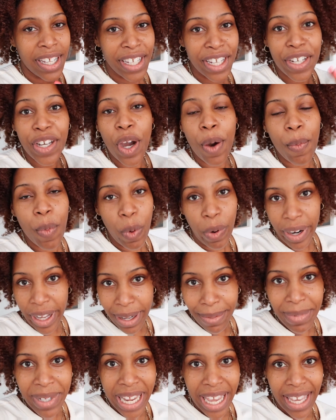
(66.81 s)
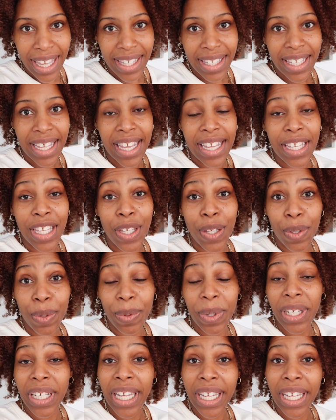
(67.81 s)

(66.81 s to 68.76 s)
you know more updates than you would